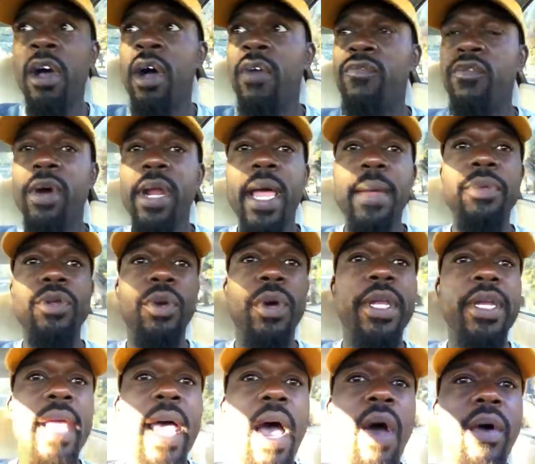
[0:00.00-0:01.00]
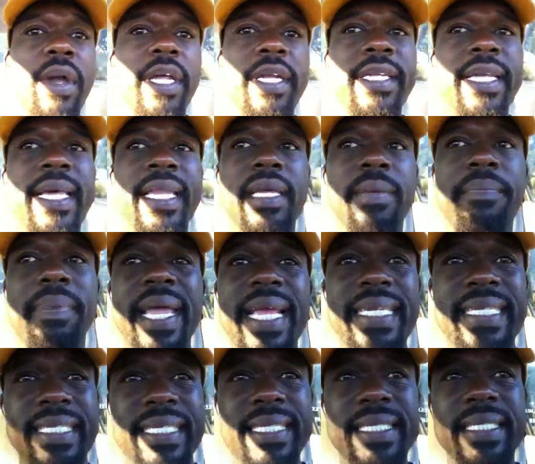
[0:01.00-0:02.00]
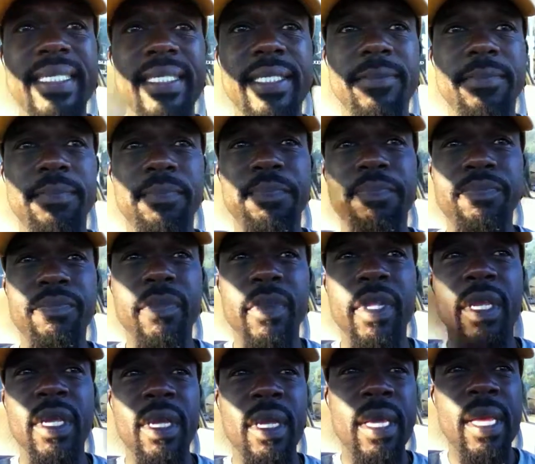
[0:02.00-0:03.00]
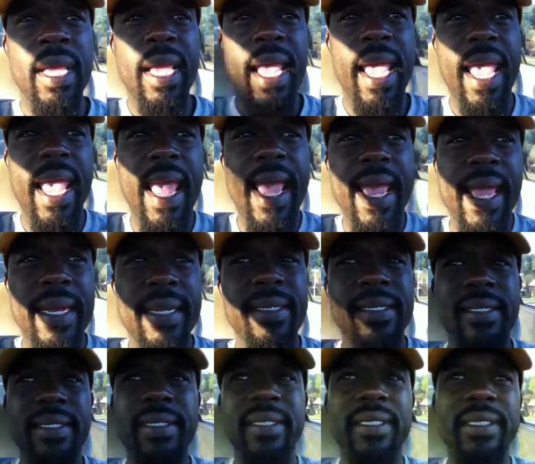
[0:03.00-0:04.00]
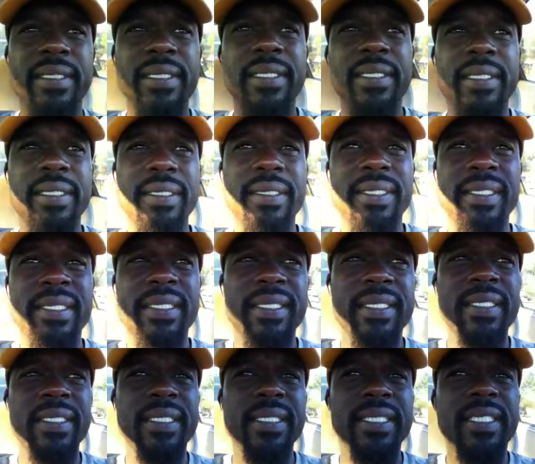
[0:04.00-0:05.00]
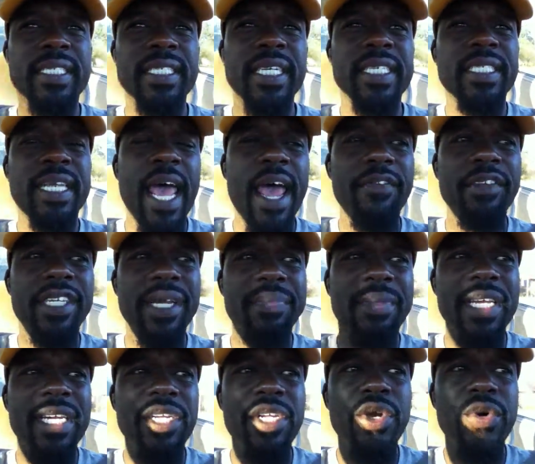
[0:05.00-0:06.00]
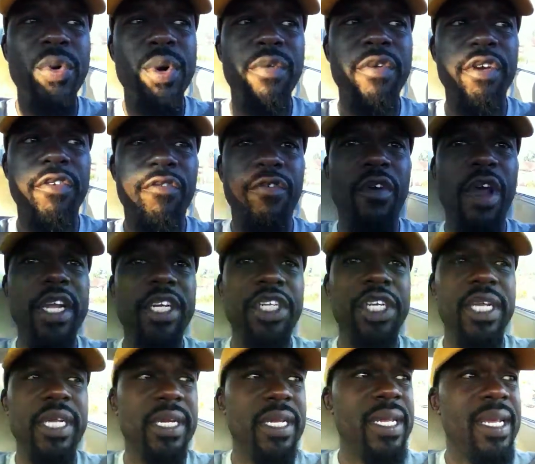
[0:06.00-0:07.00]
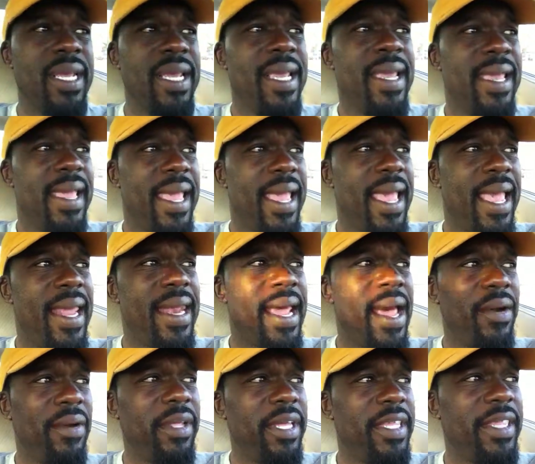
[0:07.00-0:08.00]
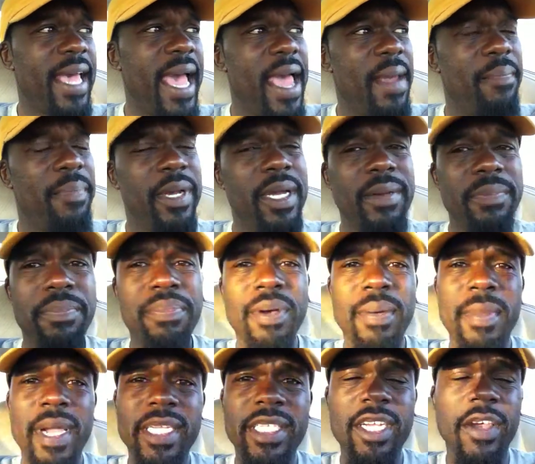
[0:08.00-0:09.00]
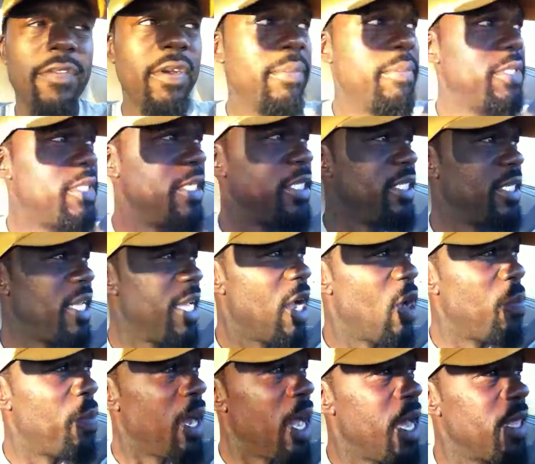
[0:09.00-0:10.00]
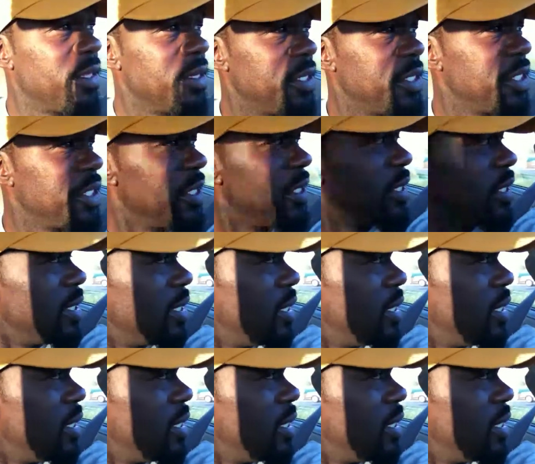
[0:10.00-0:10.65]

of what I'm doing now on a daily basis and just have something new and refreshing. And not only that, but put myself in a position to help others.